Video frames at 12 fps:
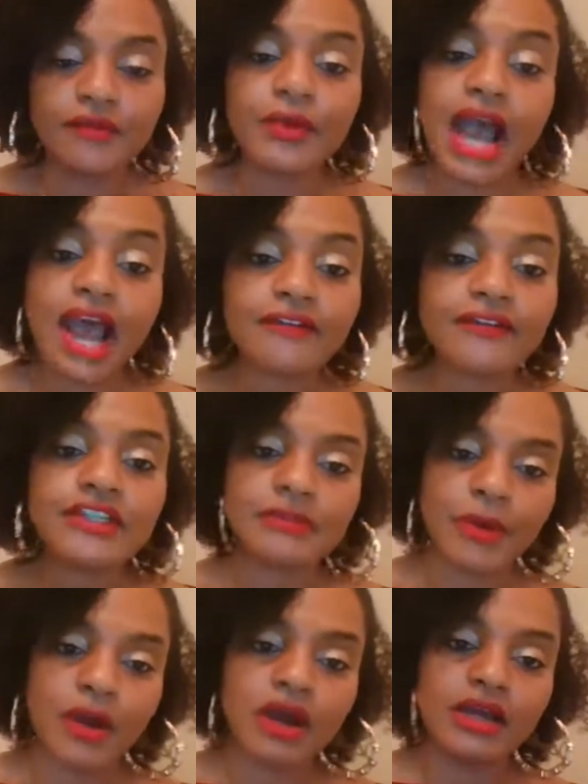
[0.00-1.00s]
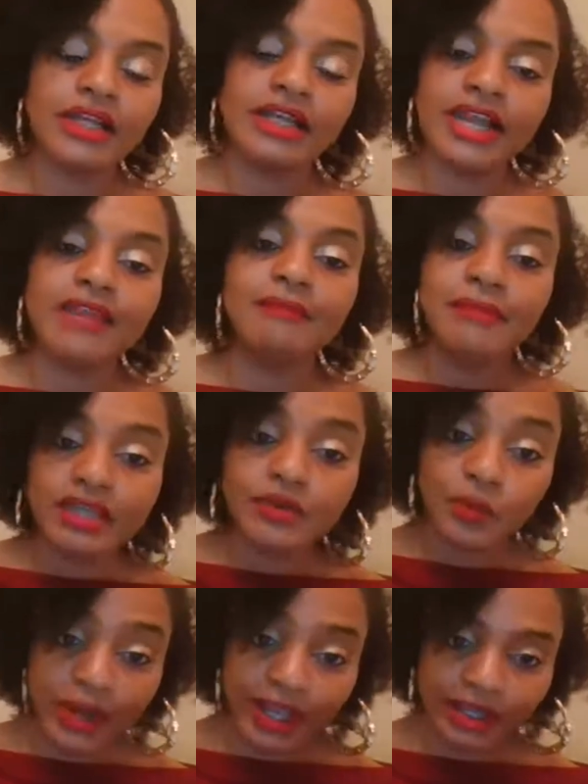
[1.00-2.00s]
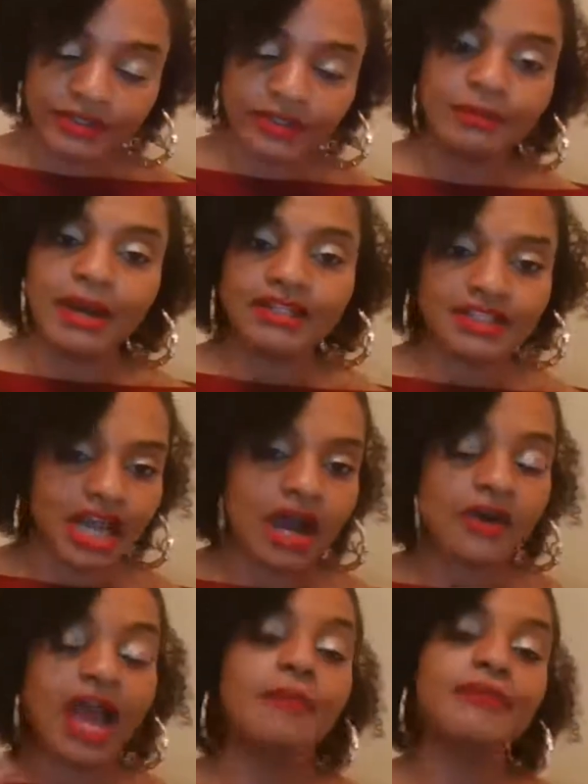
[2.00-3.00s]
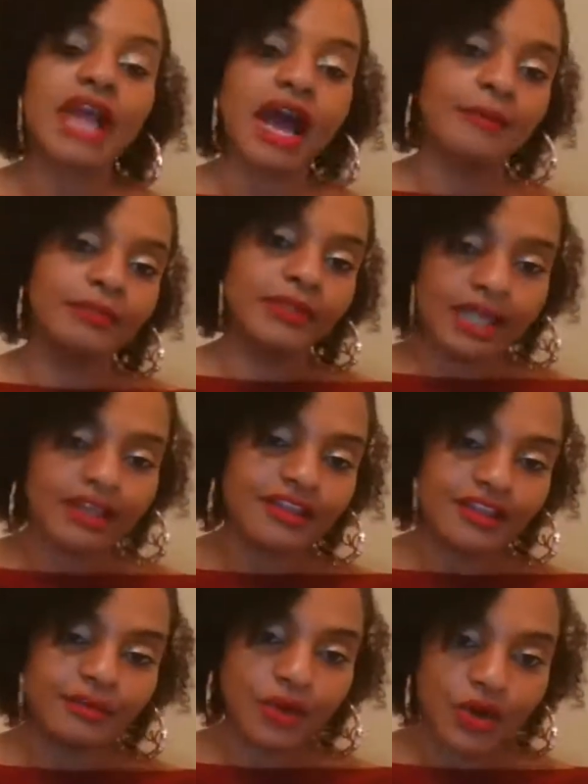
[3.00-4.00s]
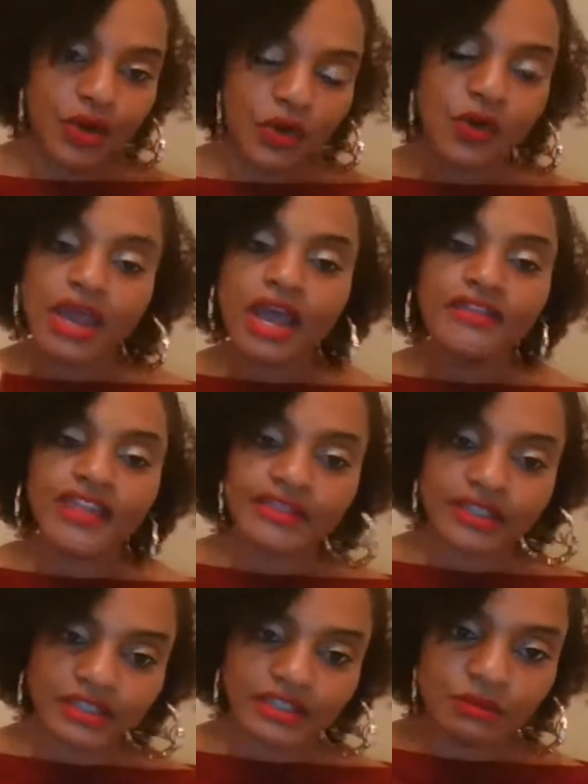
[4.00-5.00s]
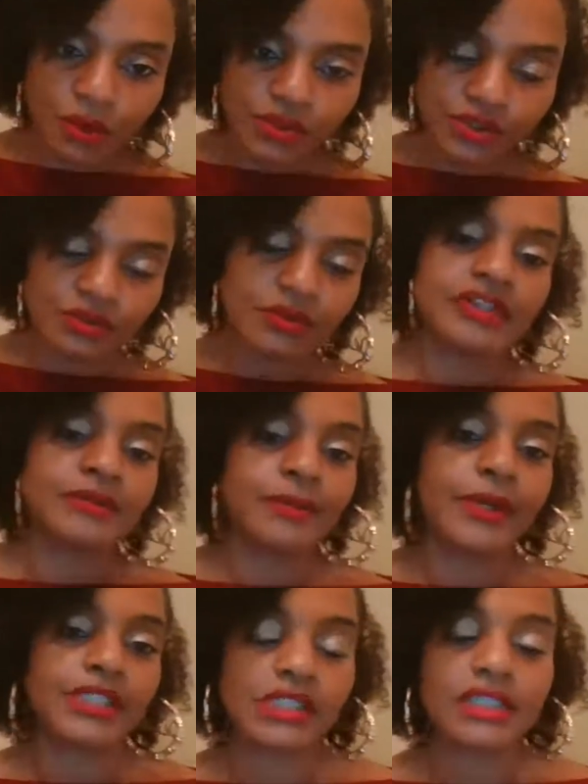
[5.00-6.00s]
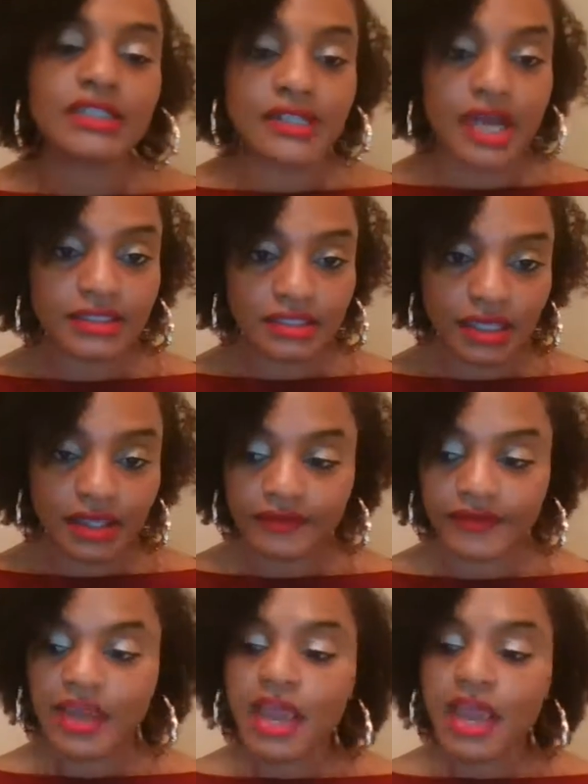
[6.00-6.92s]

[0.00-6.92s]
When I respond in a mean way to my child, I'm letting them know that this emotional expression is not safe.